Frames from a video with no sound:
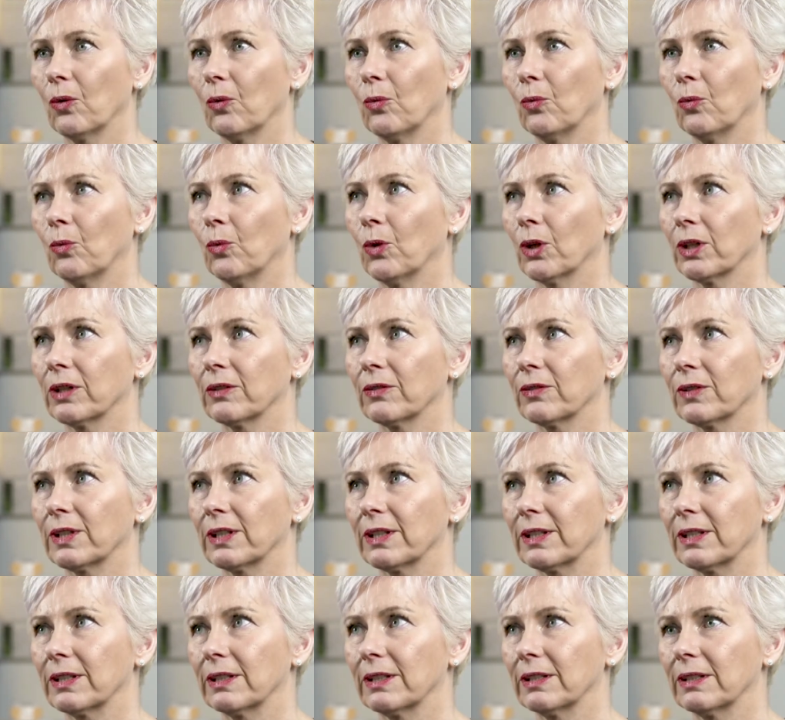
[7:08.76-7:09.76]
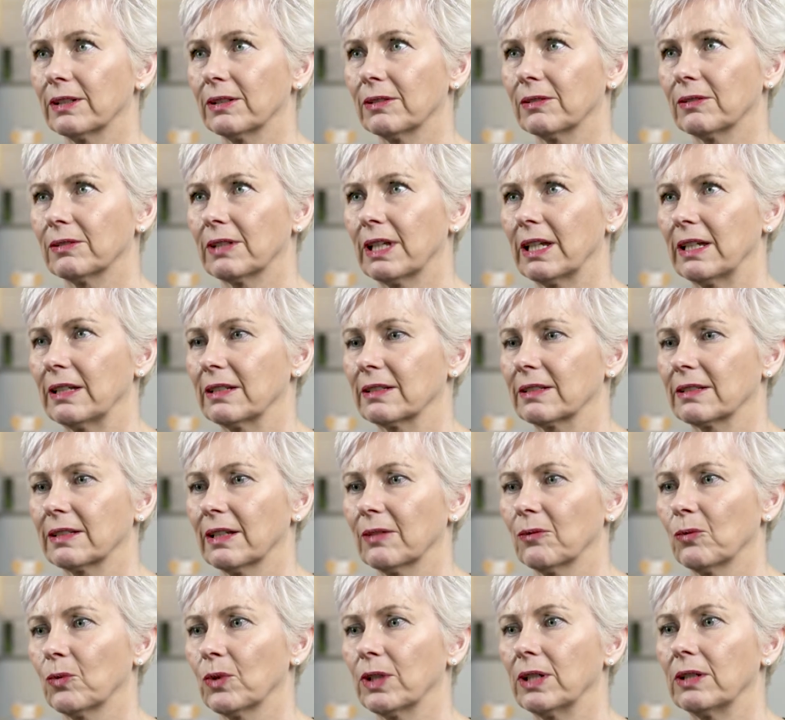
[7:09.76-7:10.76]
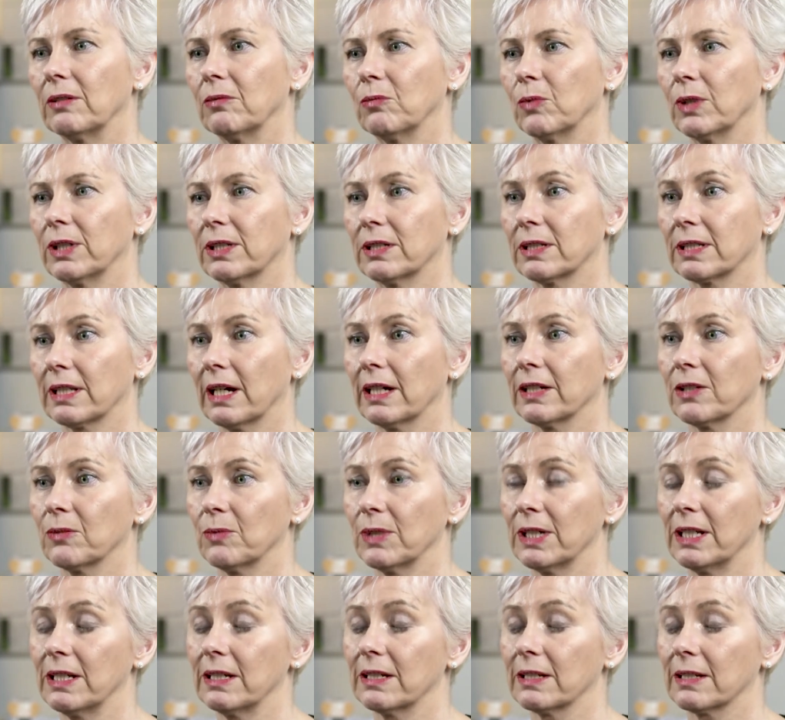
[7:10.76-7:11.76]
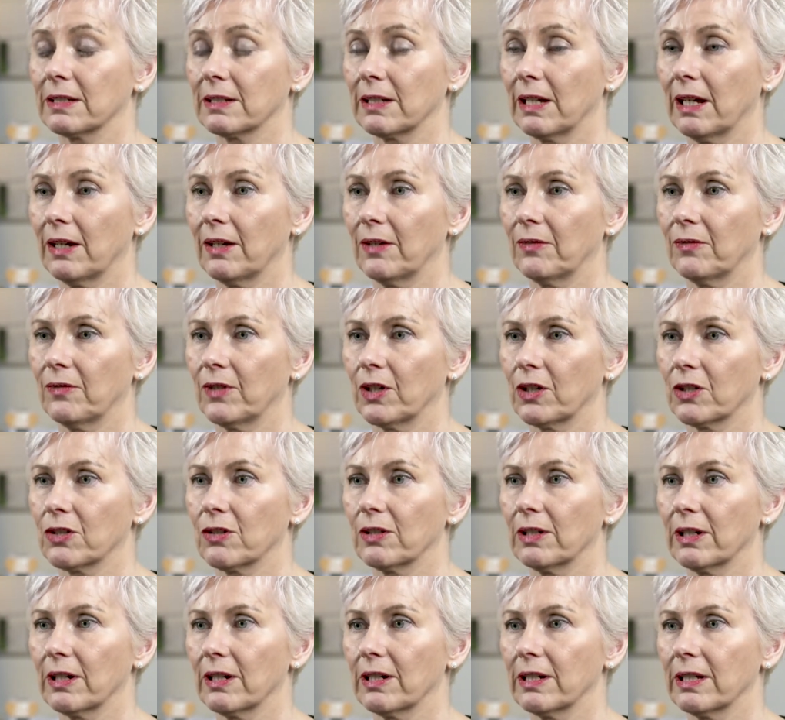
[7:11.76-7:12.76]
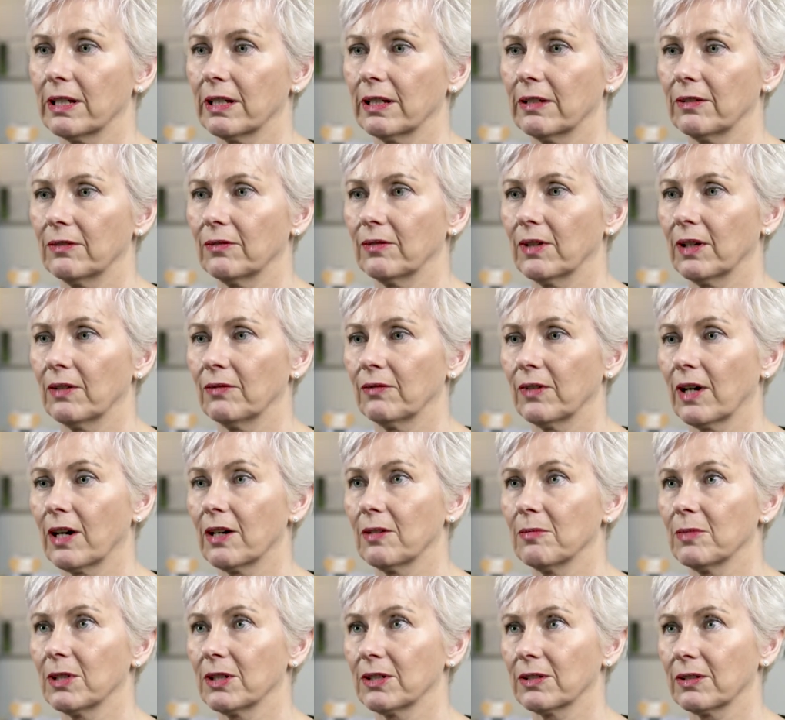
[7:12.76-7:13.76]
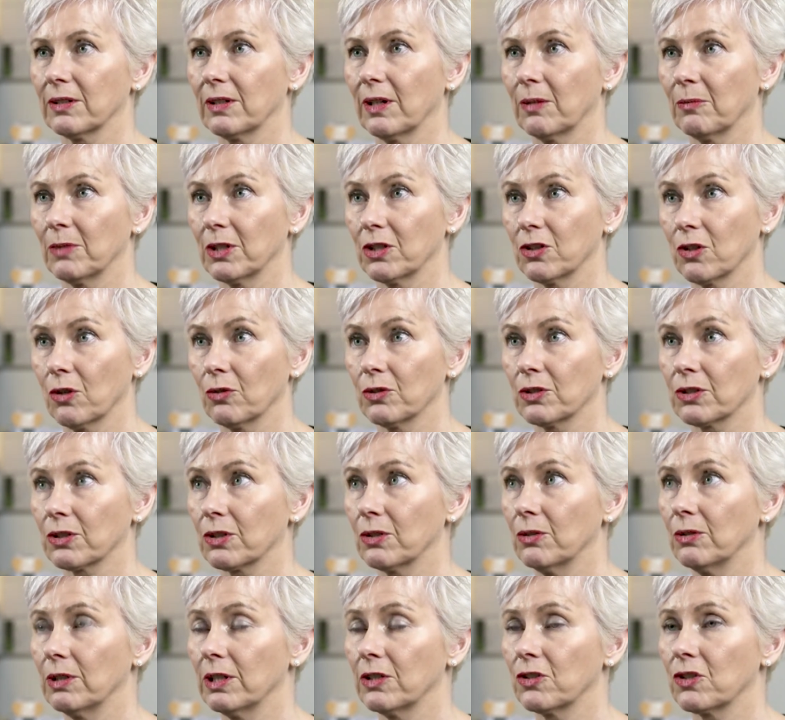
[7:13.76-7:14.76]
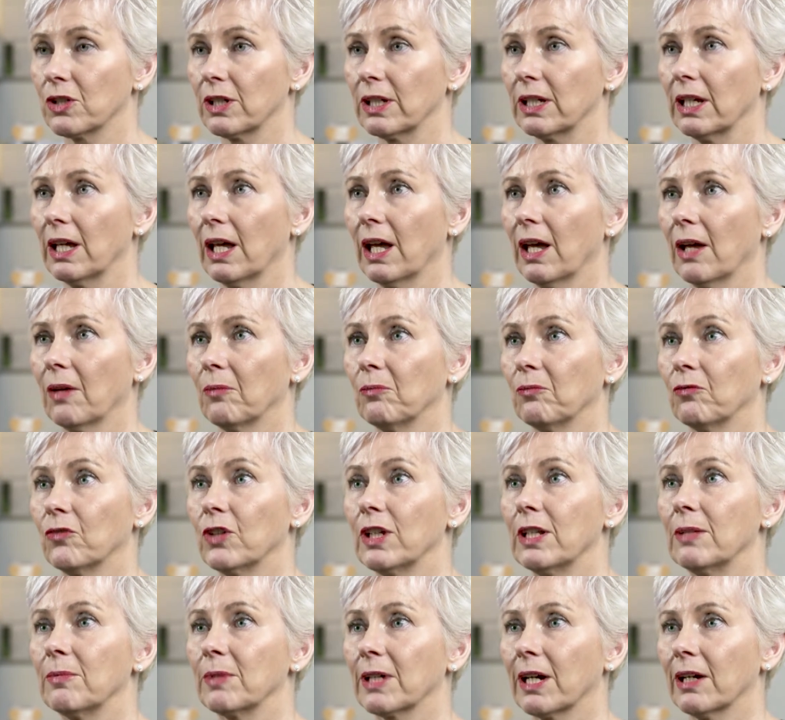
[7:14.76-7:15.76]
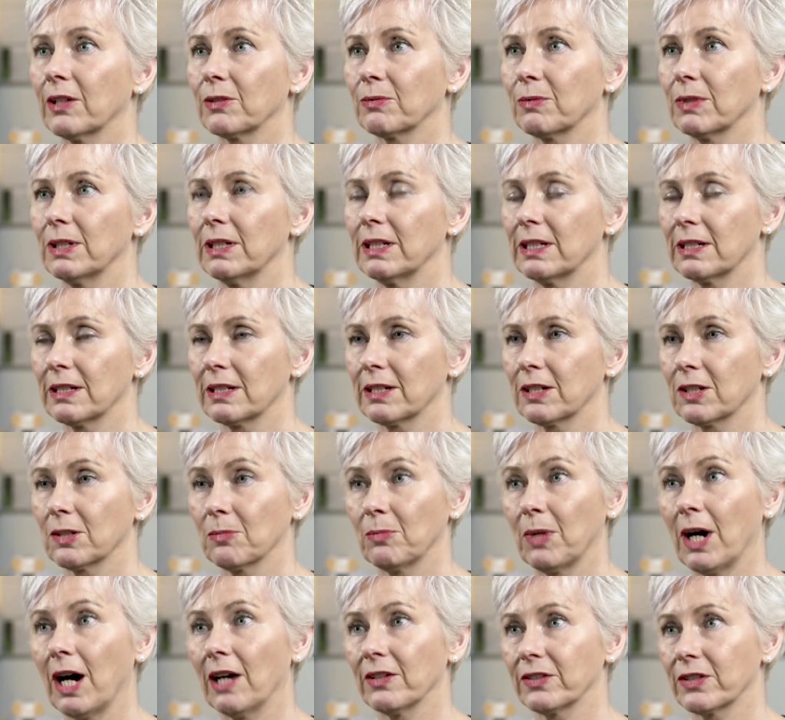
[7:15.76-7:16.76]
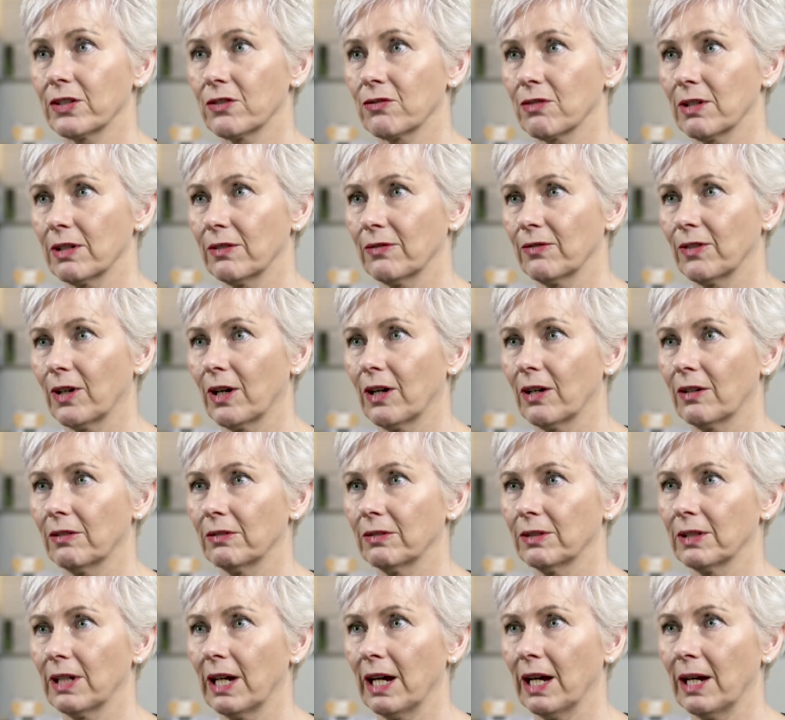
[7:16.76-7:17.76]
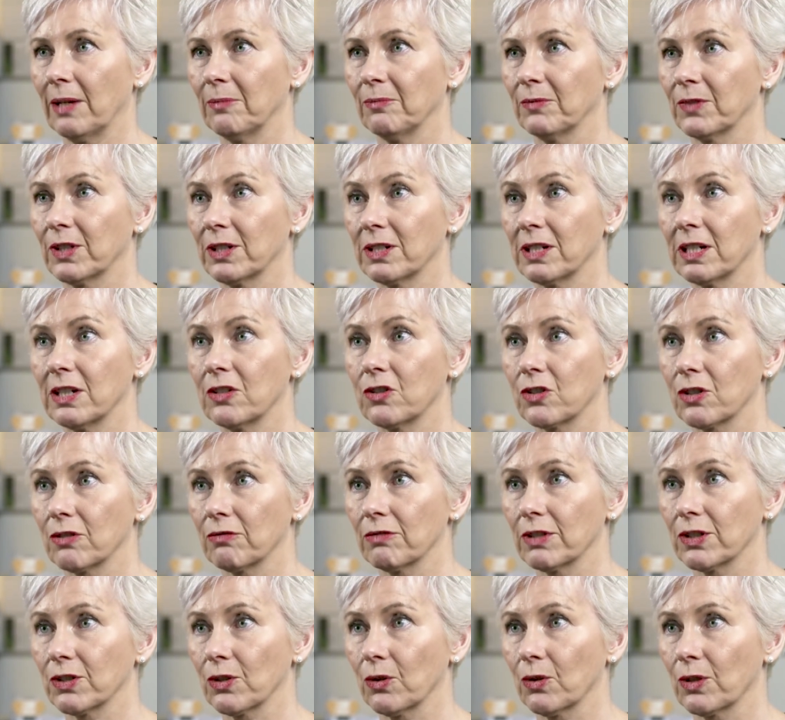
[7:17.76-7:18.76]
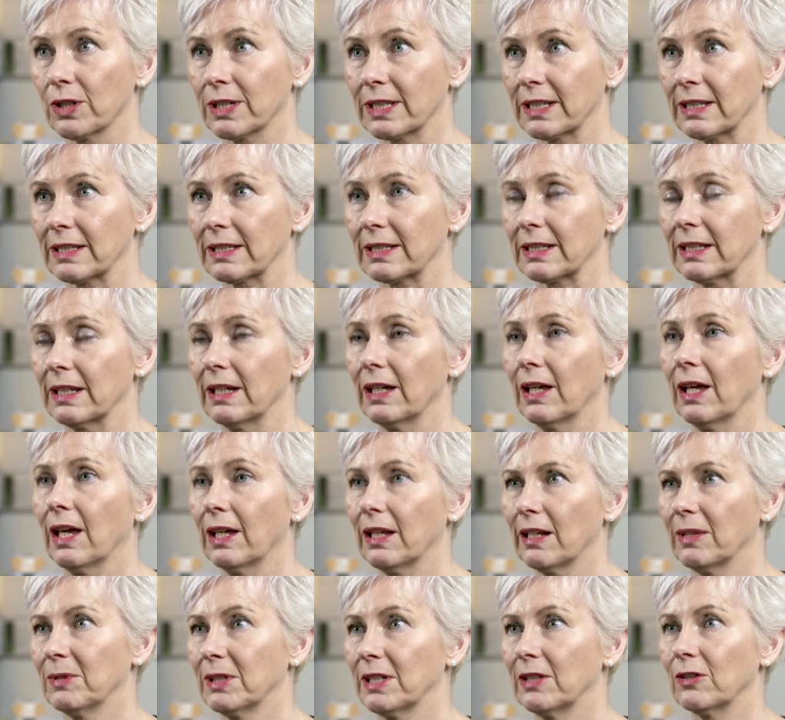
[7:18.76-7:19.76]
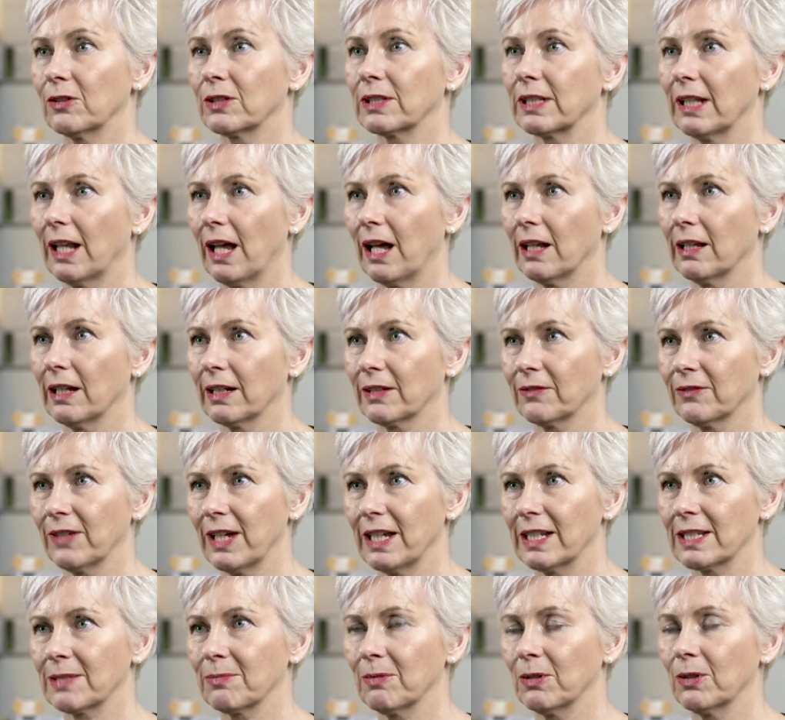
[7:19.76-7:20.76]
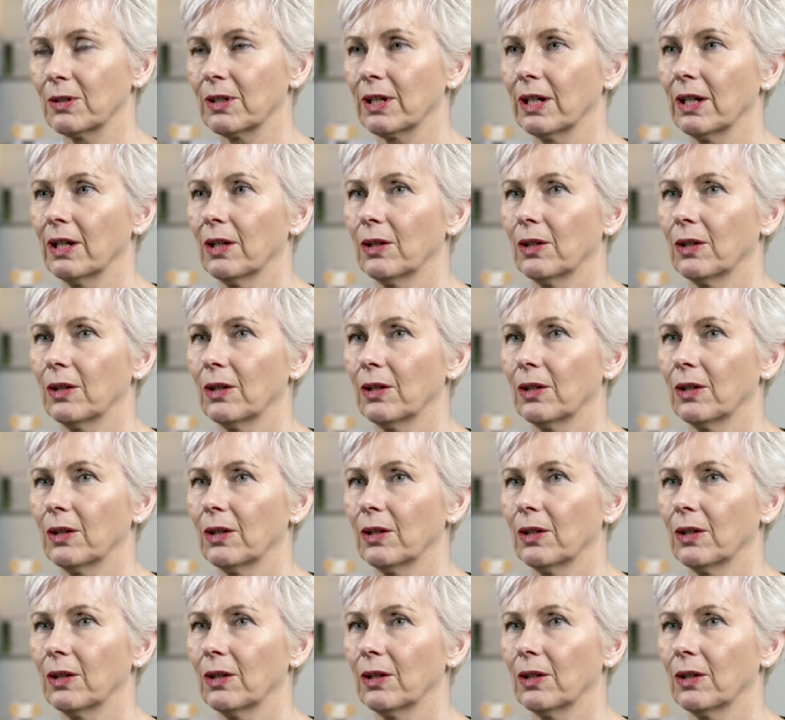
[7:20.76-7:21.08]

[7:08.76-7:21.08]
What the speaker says: One of the things that we decided we needed a virtual learning environment, and we chose Schoology, really because we needed a depository for the teacher resources. It looks a lot like Facebook.